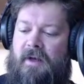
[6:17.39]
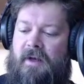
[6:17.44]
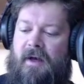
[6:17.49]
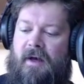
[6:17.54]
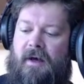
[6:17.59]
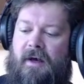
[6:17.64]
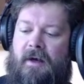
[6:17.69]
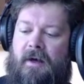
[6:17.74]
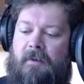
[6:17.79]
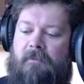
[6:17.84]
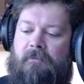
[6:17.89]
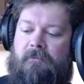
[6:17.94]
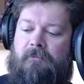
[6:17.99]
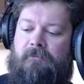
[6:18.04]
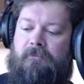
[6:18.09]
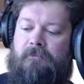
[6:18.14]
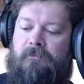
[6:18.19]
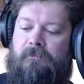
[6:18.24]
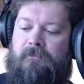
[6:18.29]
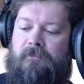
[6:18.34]

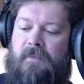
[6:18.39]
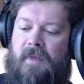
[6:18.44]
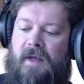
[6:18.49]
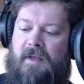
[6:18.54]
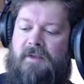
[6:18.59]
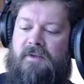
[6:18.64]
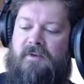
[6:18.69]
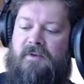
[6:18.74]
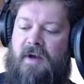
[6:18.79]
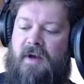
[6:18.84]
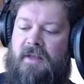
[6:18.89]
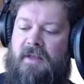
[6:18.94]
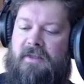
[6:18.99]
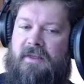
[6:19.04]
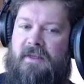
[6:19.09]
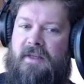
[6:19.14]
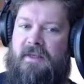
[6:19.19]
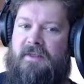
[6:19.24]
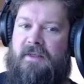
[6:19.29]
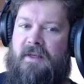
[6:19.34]
I tried to
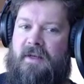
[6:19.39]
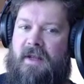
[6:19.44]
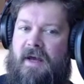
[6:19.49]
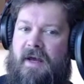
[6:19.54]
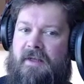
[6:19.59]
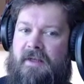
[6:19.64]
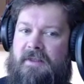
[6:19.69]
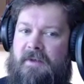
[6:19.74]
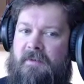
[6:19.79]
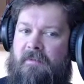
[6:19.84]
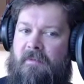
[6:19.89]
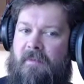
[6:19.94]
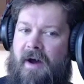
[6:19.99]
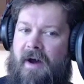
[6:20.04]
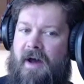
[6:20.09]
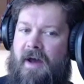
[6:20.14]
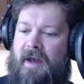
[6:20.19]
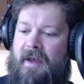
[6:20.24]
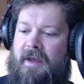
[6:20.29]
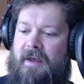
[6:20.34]
disconnect
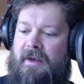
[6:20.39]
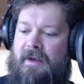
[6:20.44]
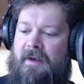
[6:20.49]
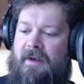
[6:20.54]
my